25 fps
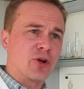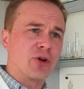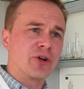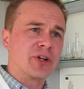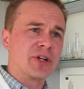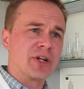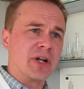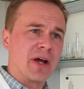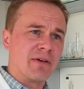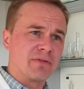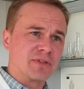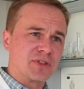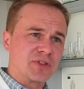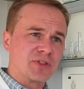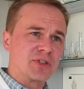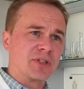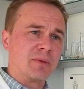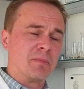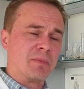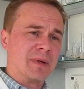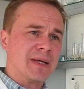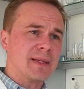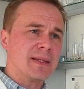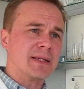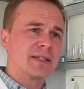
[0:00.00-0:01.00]
good enough
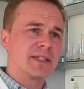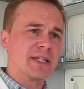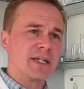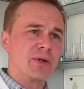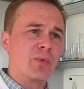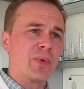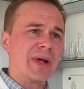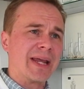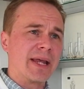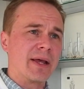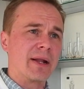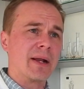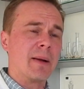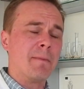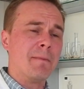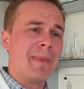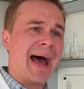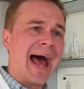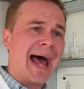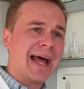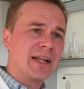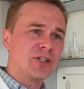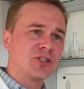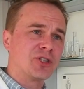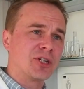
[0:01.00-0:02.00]
stability, we can
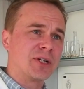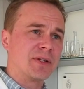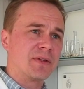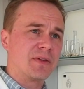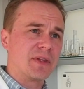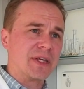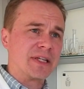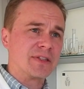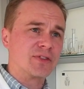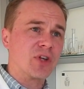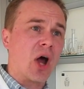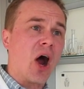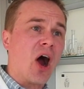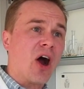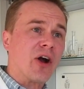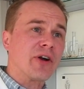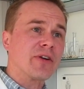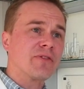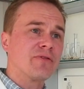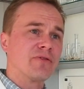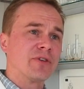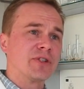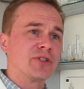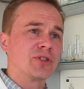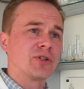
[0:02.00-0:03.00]
imagine these
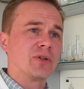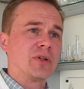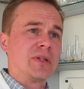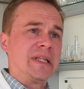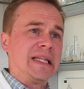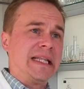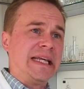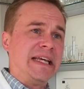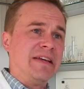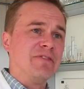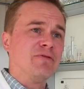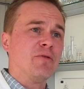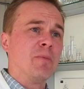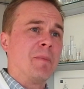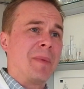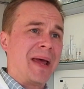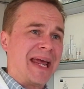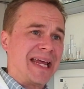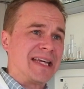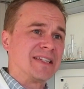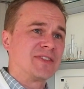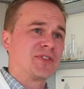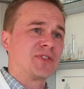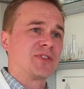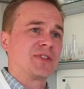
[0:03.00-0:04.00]
artificial
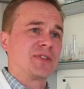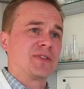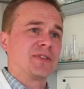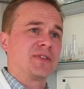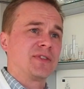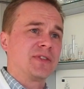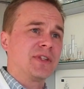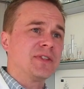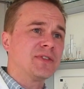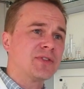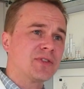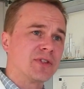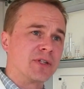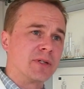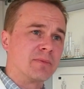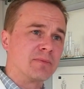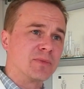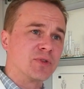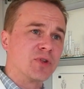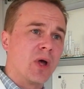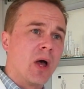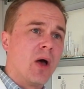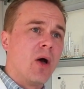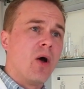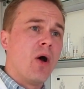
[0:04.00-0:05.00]
leaf-based
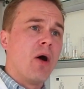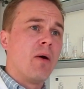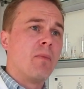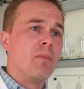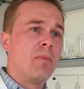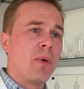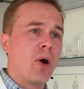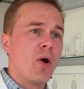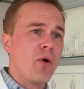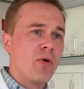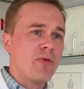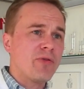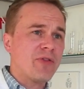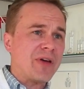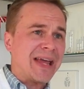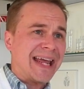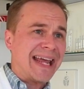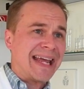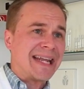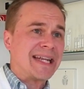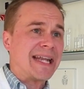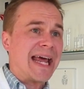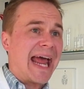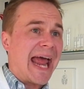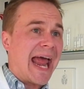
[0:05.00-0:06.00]
systems both
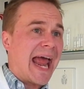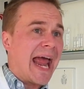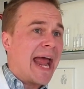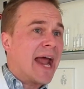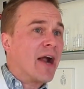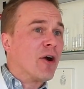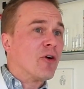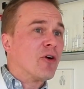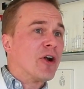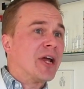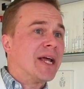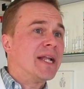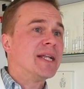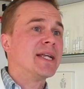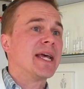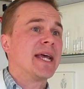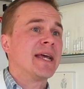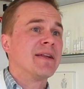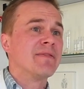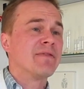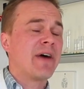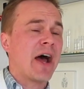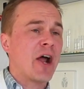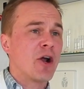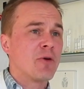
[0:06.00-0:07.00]
in arid
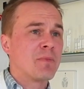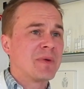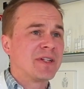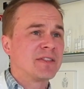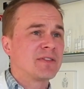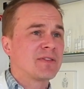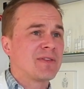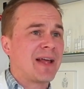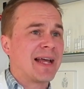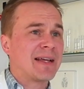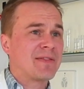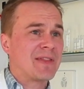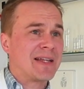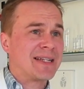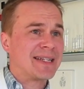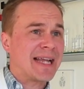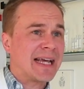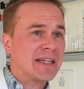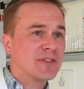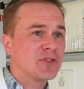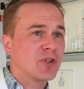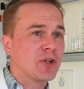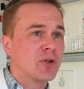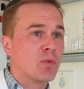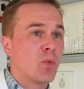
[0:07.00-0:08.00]
environments like the
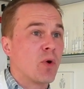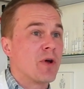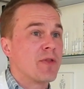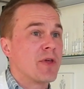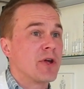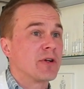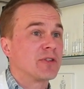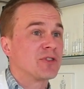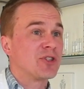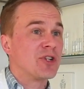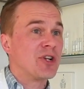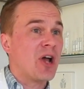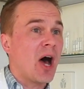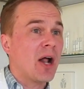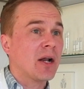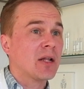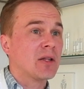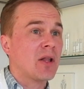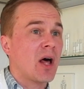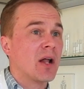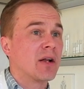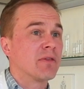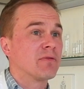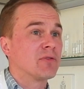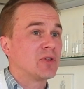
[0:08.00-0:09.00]
desert where there's not a
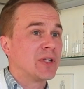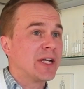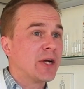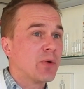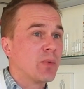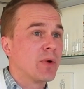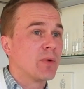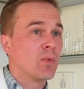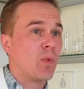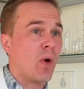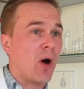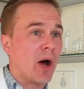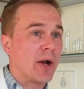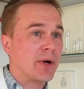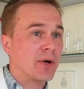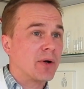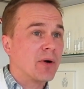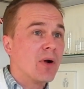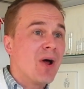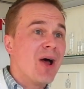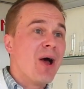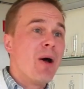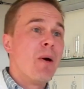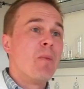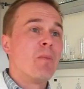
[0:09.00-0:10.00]
lot of liquid water,
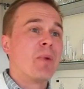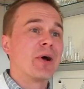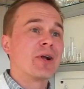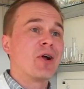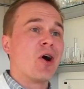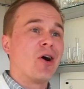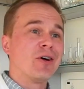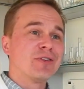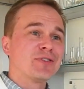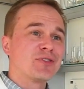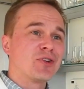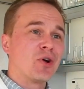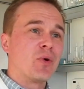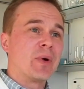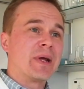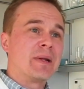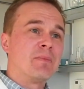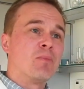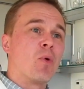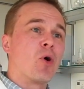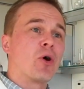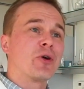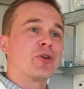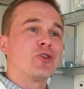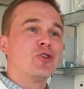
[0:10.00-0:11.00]
but also in
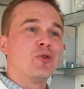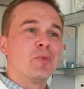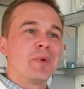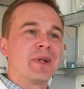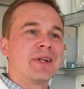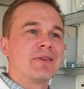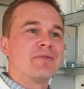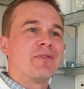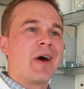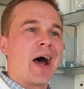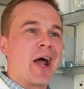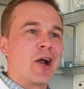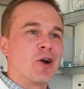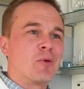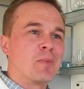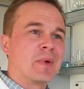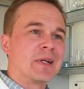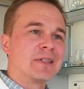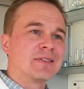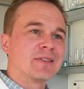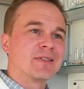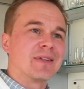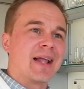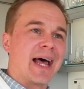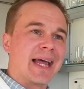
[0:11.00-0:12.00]
more humid
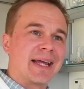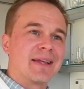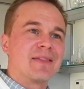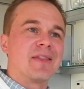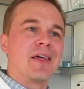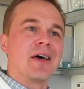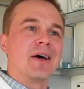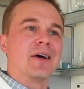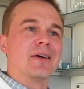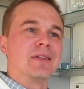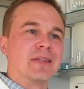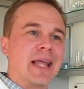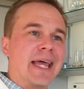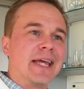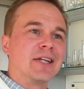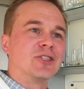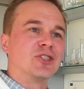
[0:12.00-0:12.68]
environments like the Lake